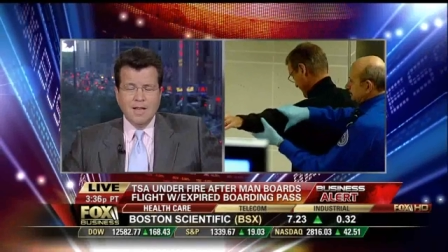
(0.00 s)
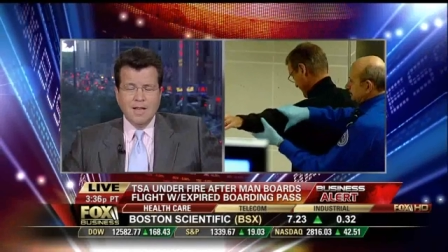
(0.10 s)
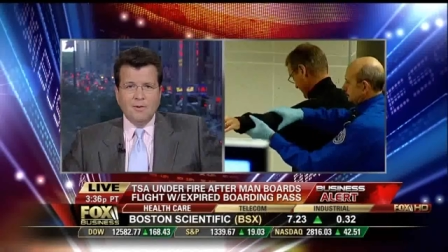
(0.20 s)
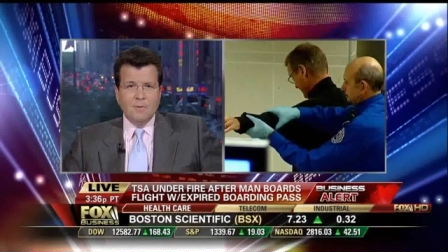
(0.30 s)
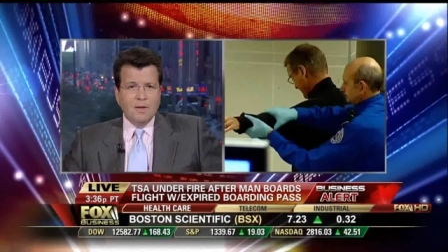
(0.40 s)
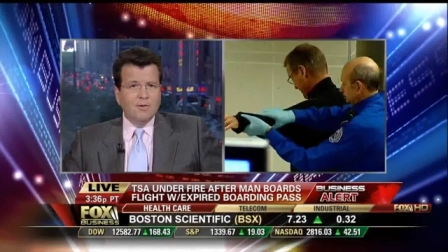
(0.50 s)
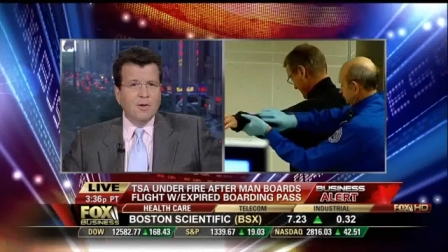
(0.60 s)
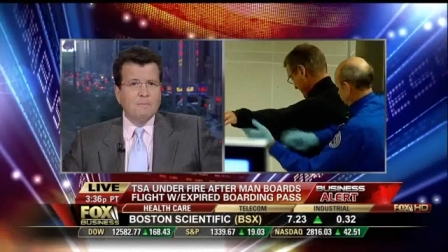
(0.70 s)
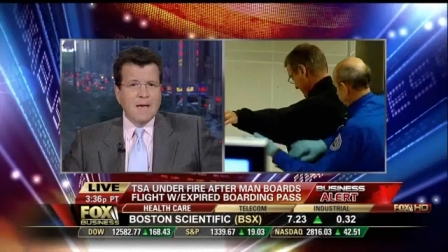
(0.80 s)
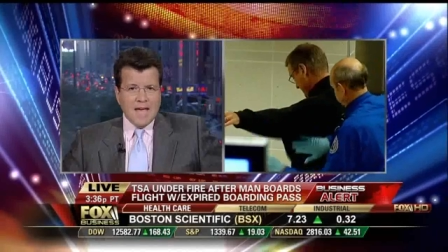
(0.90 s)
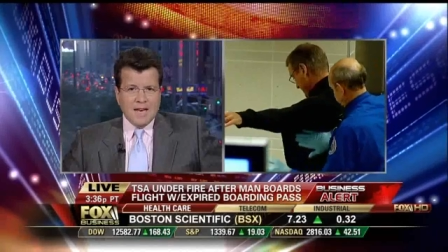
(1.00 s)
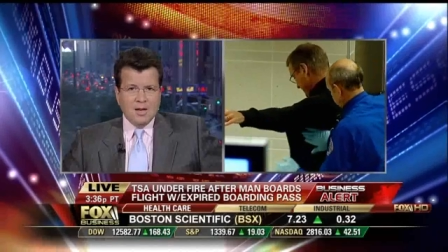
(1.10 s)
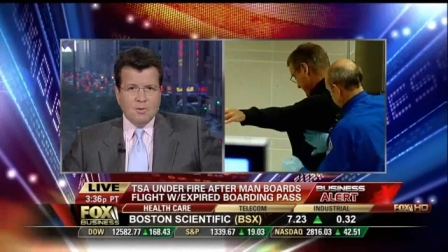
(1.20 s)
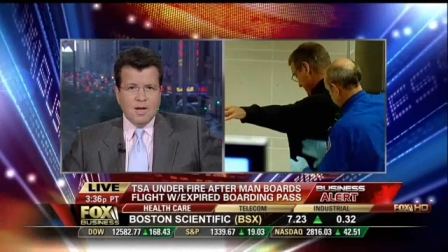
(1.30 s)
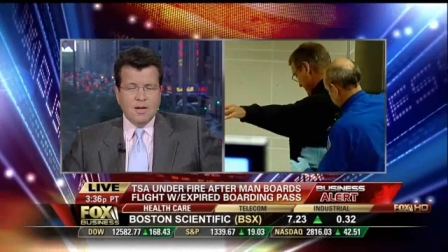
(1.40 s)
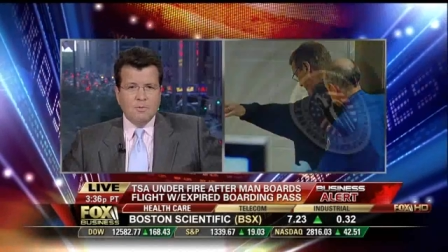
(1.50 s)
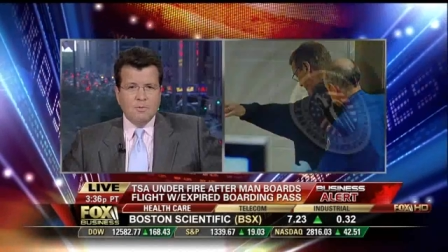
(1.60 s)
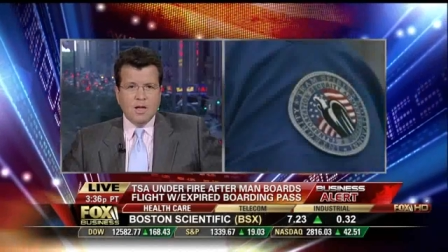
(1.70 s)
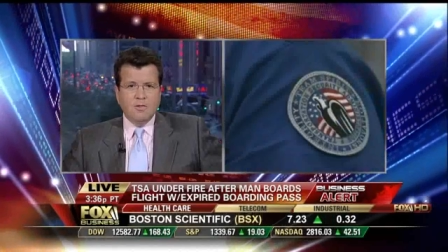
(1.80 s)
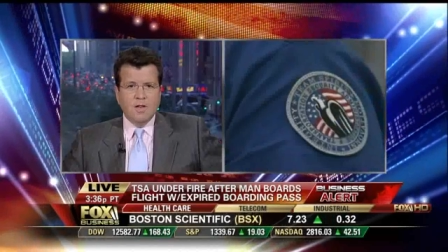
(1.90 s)
He smelled so bad, he created a
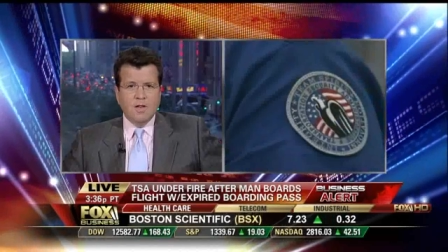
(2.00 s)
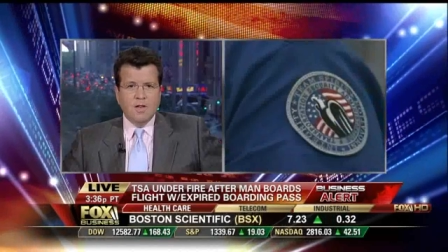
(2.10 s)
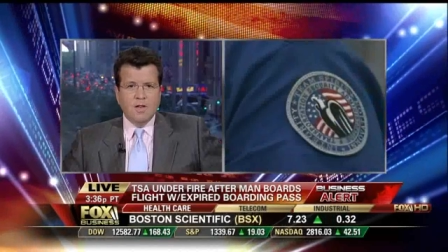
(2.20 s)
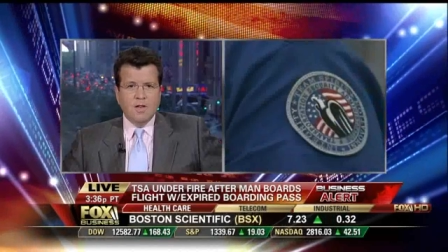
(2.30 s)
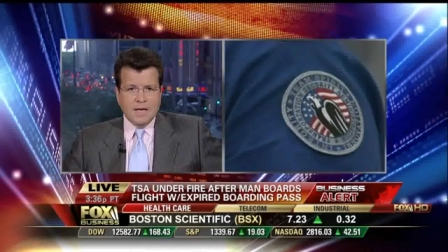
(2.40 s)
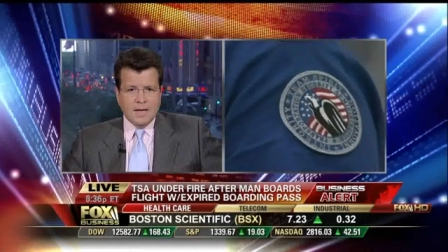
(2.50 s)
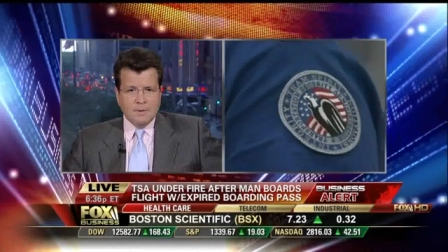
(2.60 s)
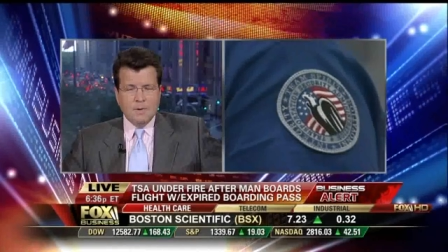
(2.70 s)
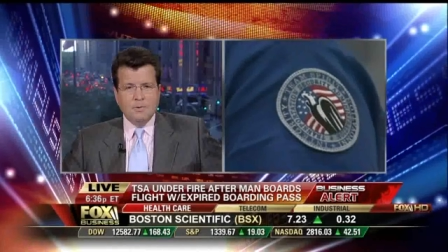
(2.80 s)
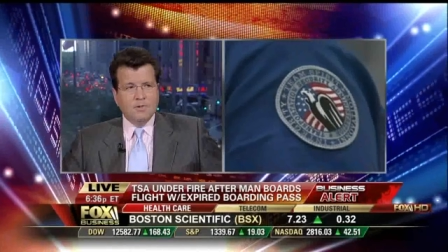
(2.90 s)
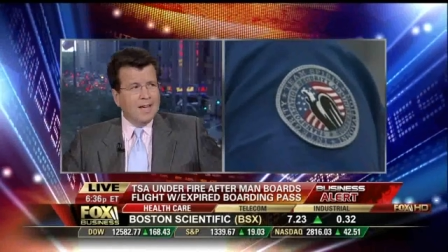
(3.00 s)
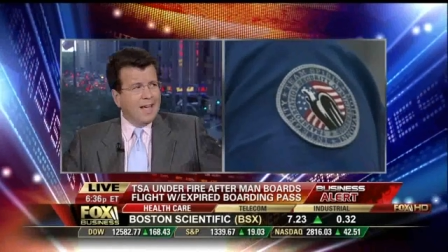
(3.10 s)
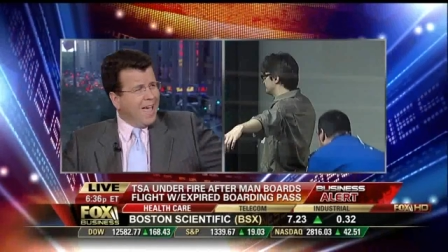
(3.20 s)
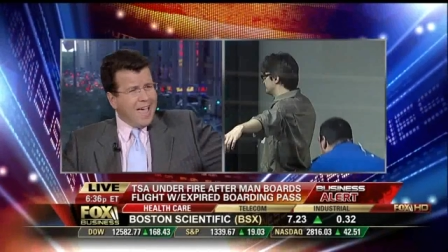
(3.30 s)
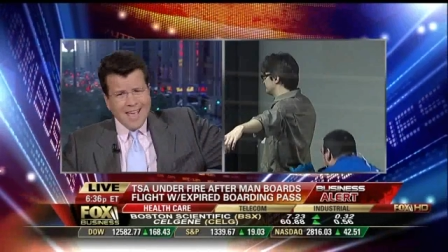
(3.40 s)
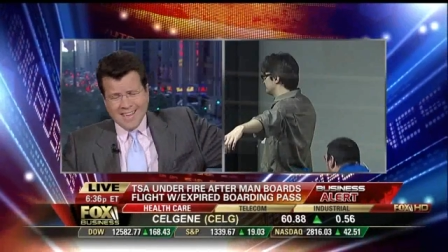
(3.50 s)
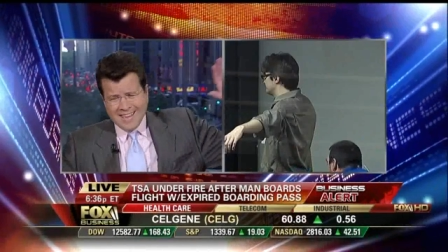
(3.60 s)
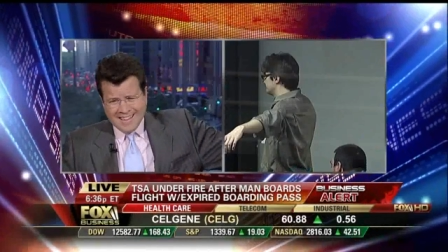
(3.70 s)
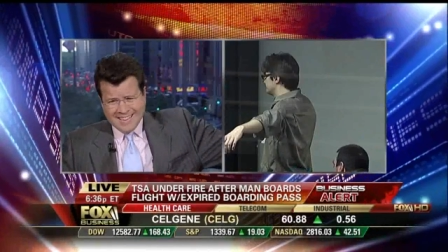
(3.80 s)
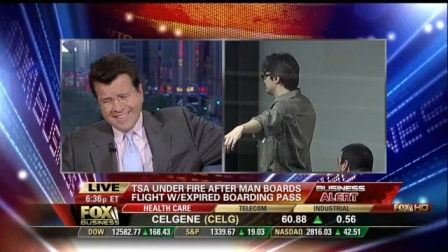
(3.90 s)
ruckus on the plane. A lot of people are saying, hey,
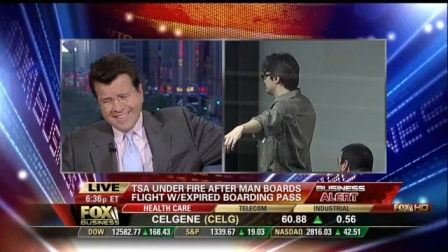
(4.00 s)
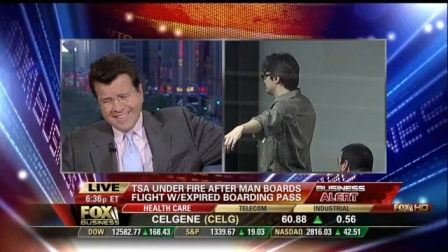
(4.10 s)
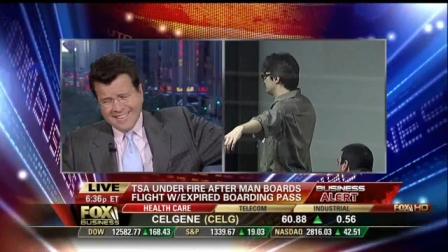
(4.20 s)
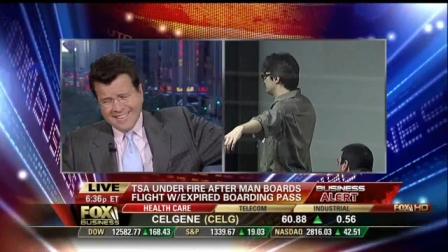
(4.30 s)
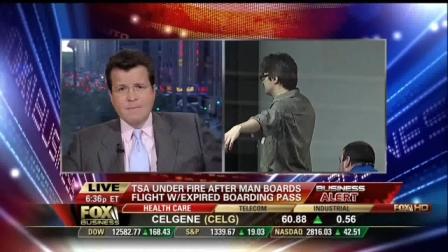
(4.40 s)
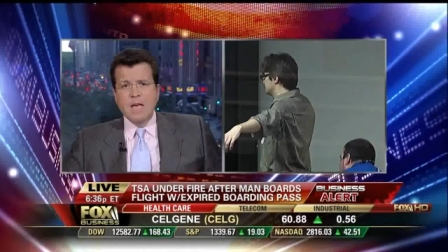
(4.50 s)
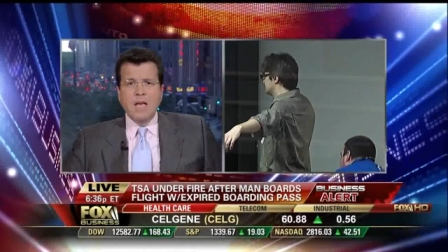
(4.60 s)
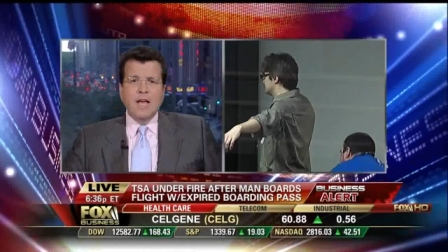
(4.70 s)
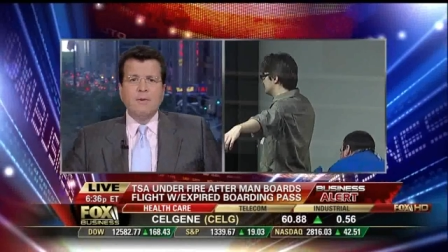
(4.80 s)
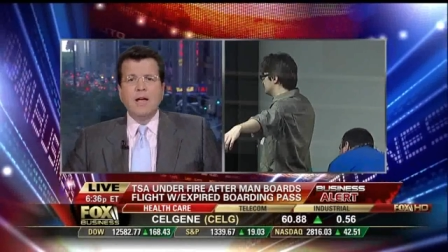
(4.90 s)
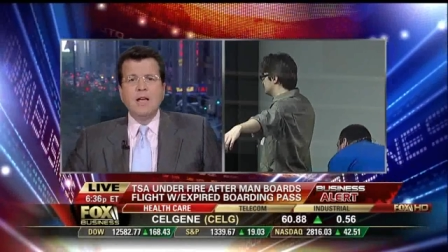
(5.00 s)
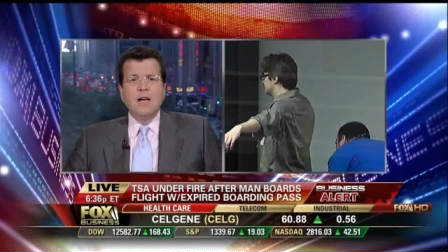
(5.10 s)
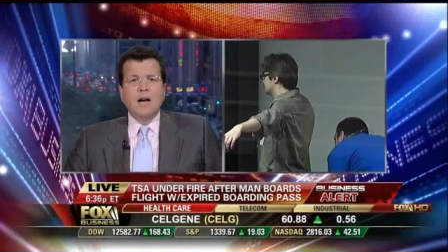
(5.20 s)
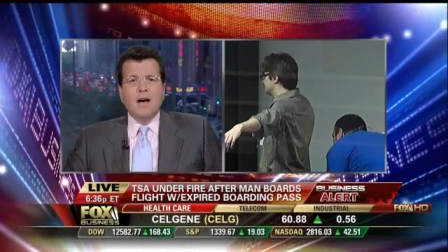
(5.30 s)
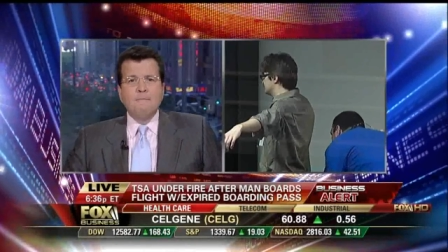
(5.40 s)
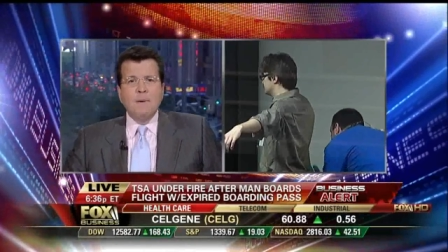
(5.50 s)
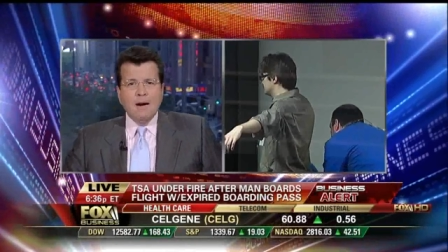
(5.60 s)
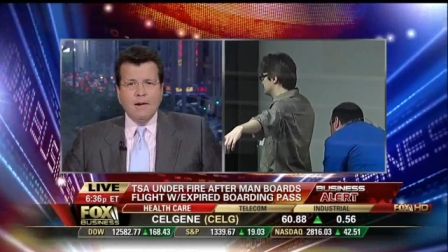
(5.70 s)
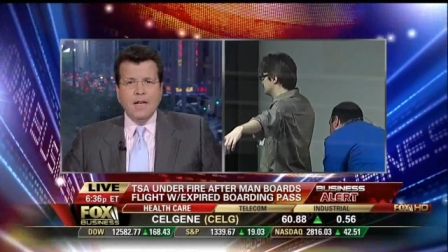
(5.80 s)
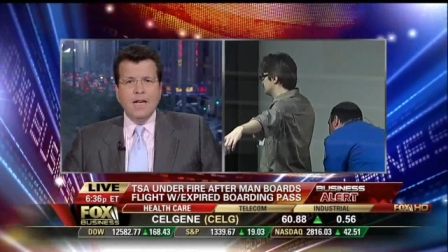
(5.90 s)
get this guy. Anyway, apparently